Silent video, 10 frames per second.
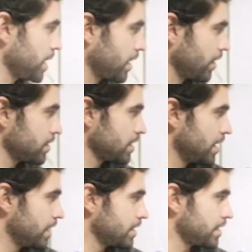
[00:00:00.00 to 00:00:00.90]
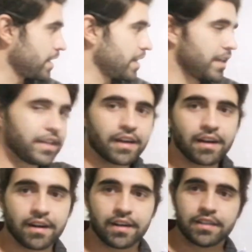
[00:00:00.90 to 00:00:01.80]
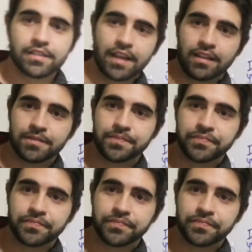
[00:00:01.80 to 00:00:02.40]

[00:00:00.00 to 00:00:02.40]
because they are sad.